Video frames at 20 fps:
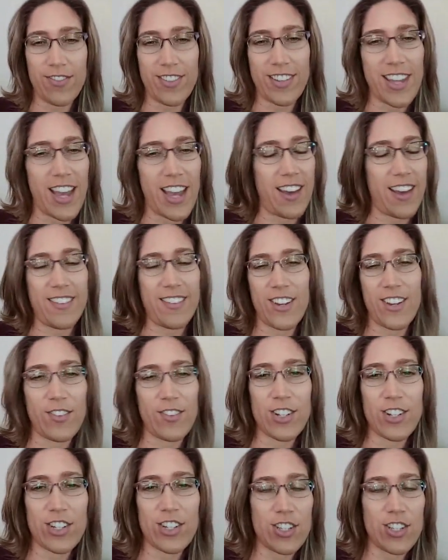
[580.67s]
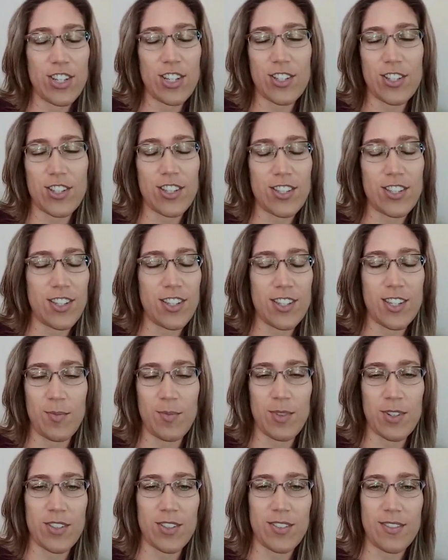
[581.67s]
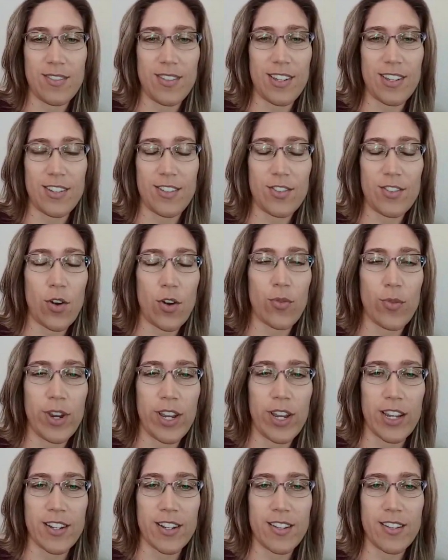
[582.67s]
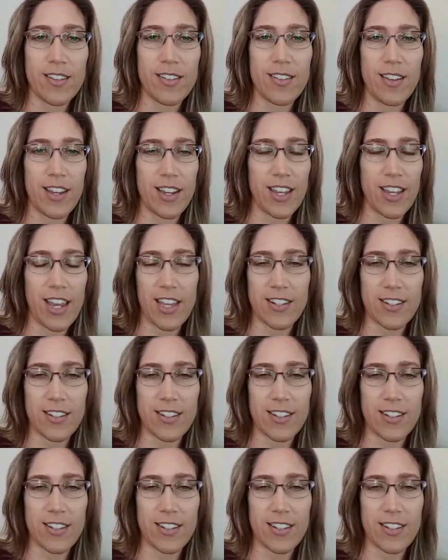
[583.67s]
Yeah. No, it's just the system is so rigged again.